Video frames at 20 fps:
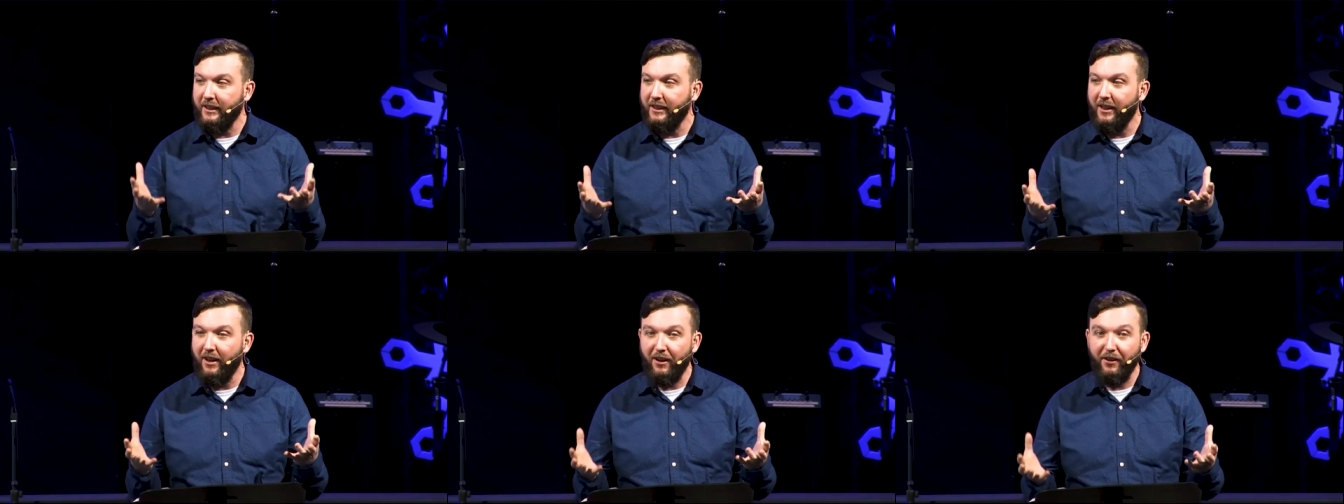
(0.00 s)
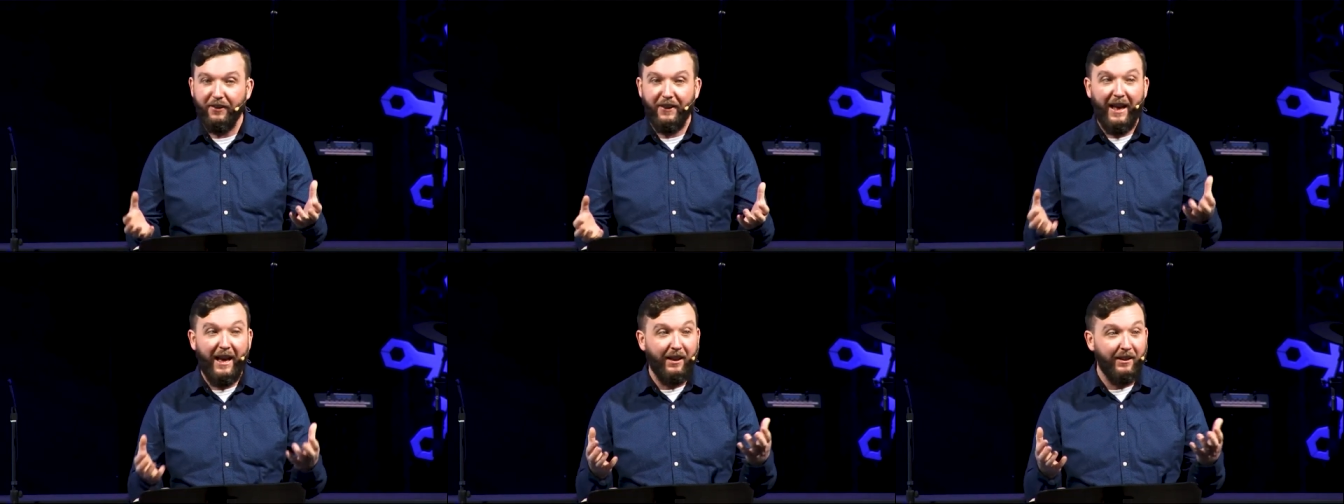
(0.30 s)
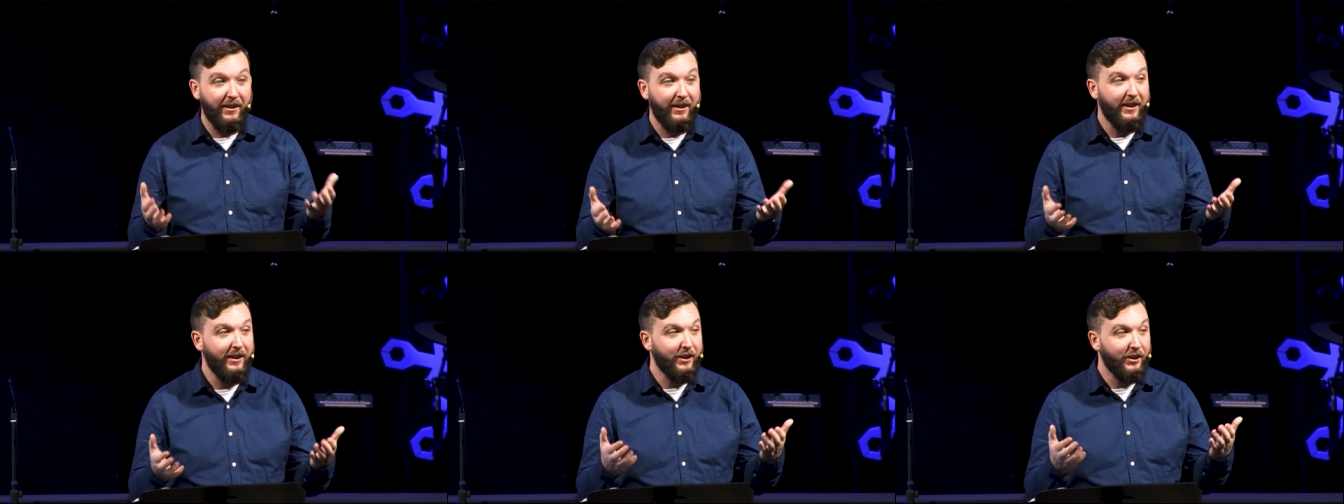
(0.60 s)
you know,
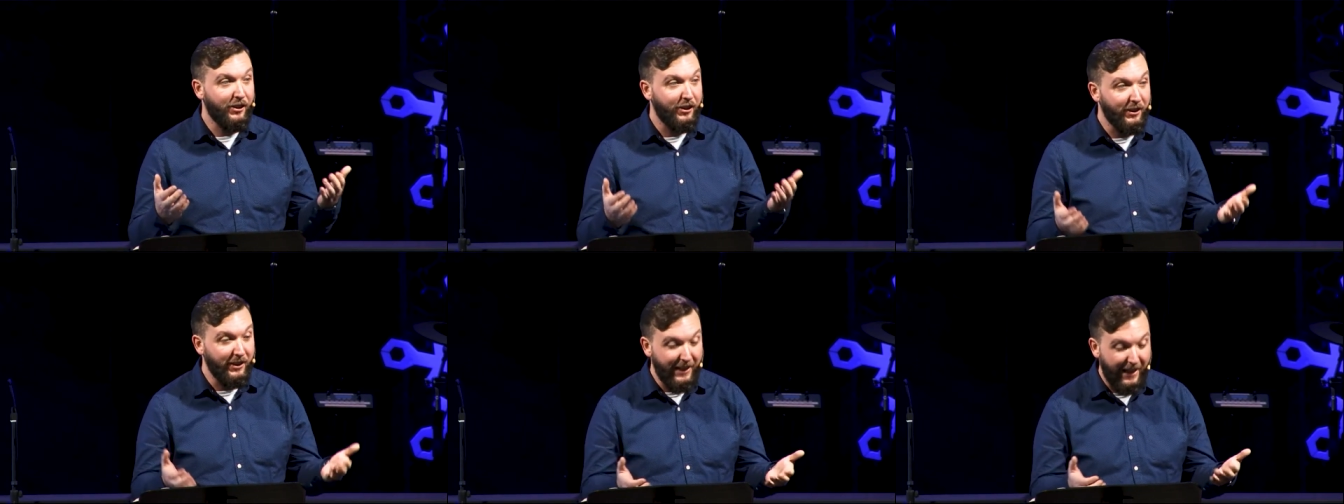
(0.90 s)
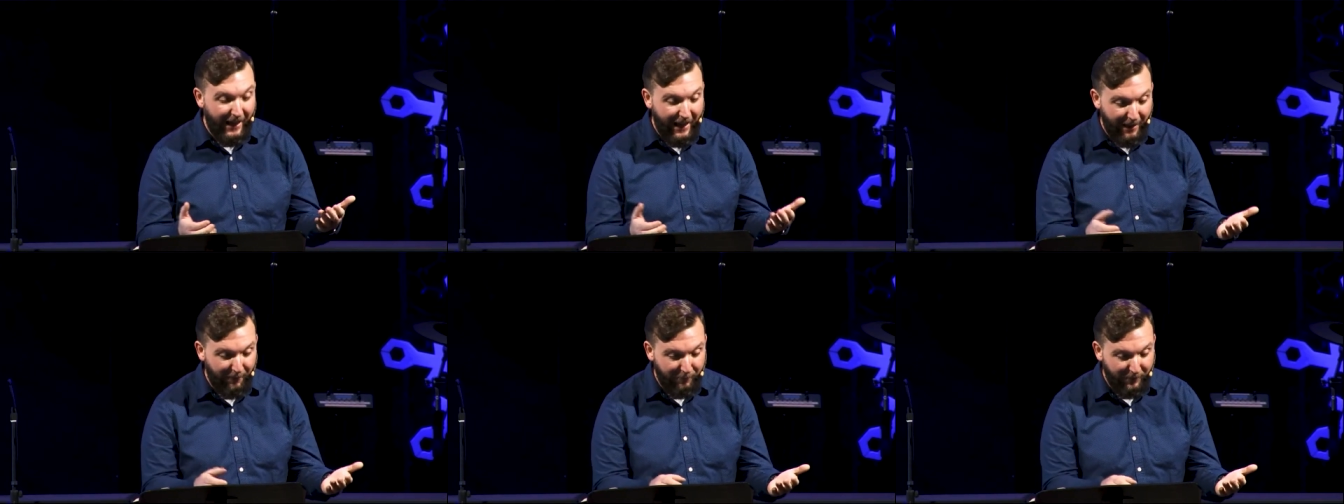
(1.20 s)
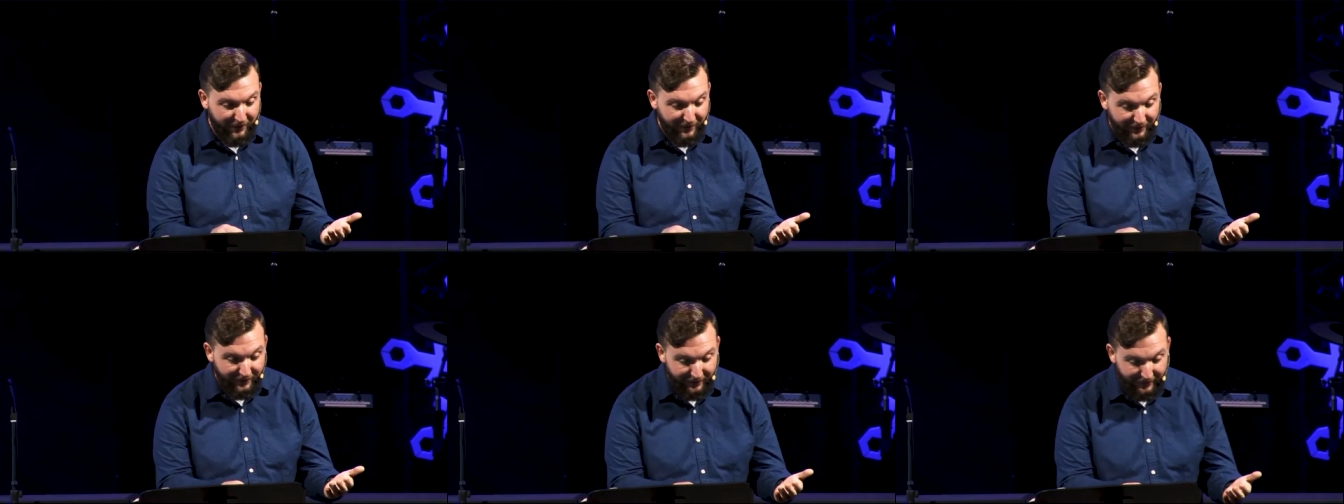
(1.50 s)
that could
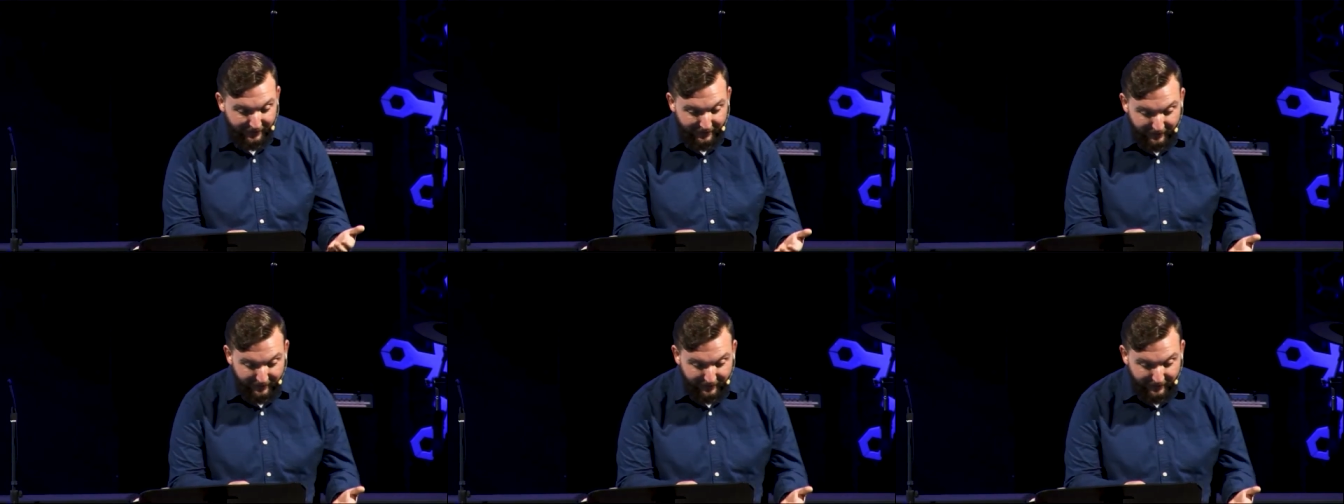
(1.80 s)
happen.